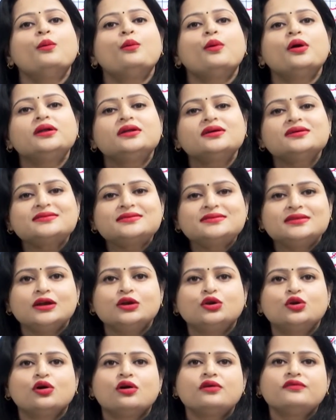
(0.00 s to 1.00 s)
what is
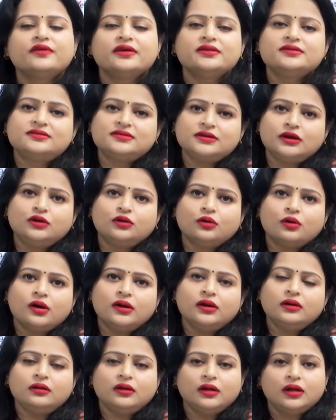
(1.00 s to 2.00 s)
set off and set
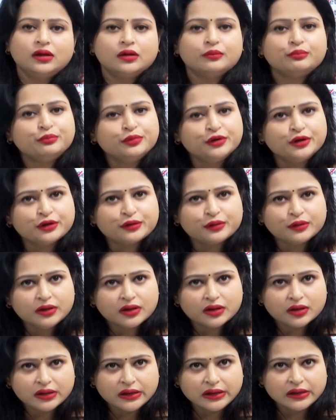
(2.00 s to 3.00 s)
on in a
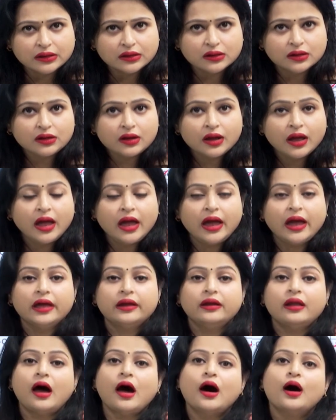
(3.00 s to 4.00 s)
particular year
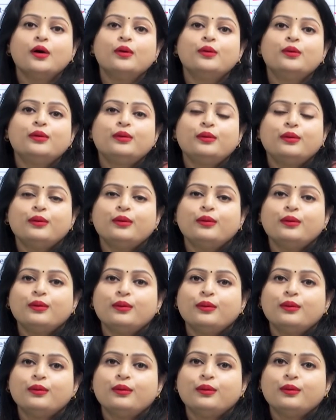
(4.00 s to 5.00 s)
and how
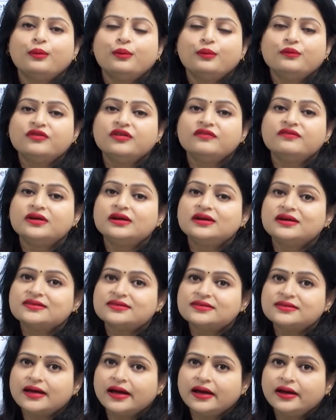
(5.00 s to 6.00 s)
we will
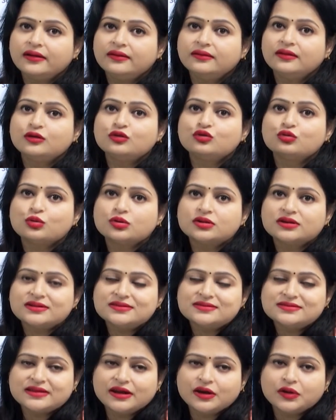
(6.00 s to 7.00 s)
decide the
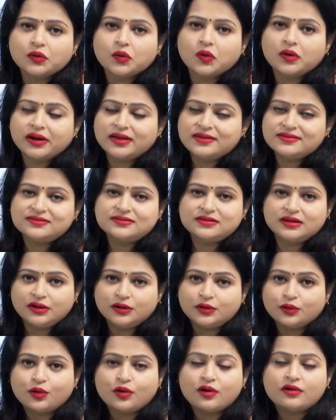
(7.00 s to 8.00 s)
total set on and
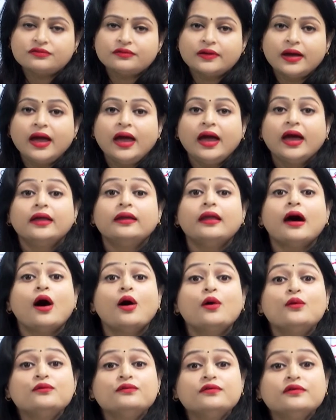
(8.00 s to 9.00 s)
set off and
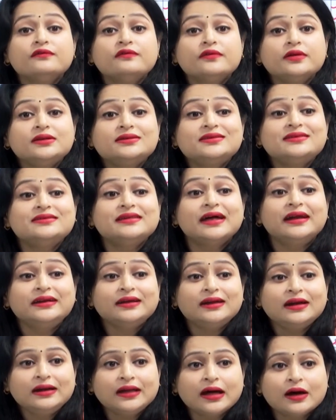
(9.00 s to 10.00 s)
how we will
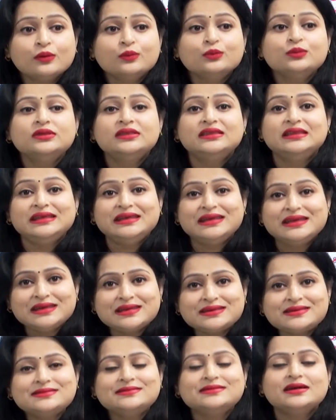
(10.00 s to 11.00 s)
settle down
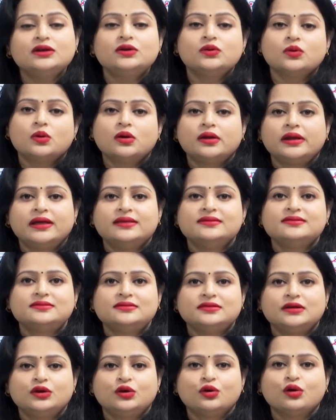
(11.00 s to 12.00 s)
these set on and
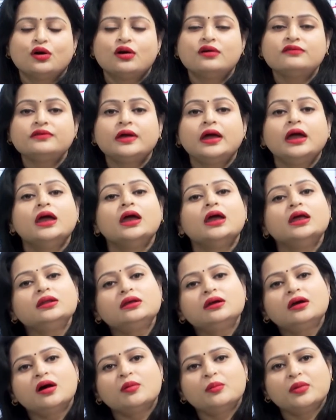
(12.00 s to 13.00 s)
set off in
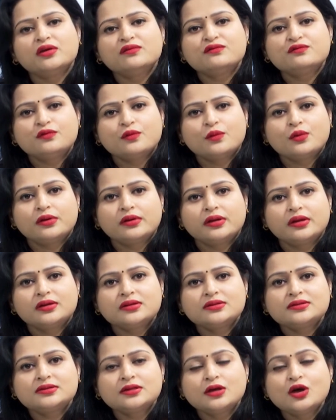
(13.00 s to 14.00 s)
coming 4
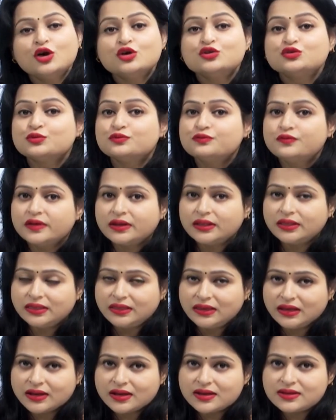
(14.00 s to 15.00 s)
years. So, with
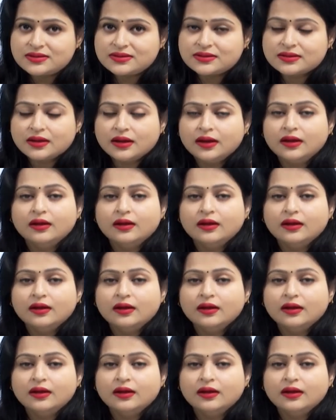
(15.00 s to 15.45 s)
this